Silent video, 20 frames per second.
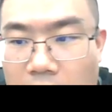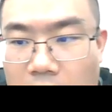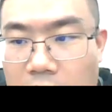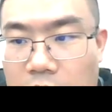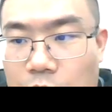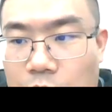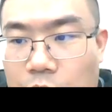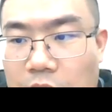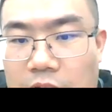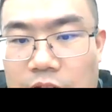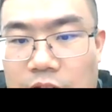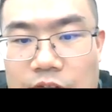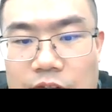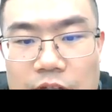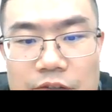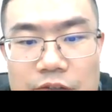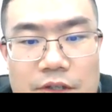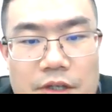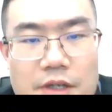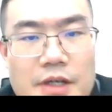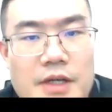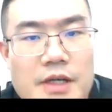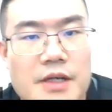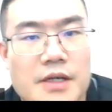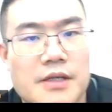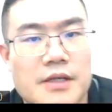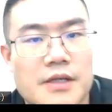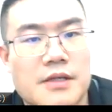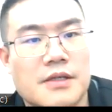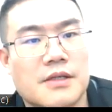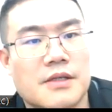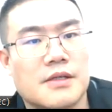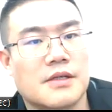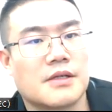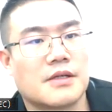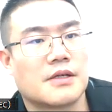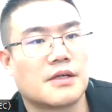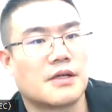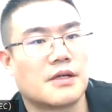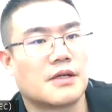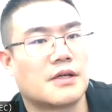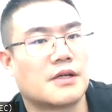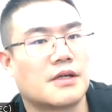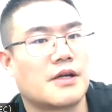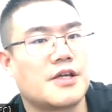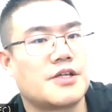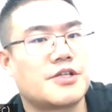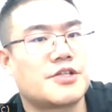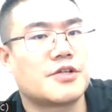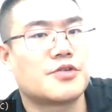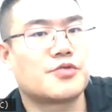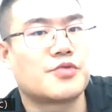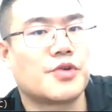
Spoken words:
And we can see the Asian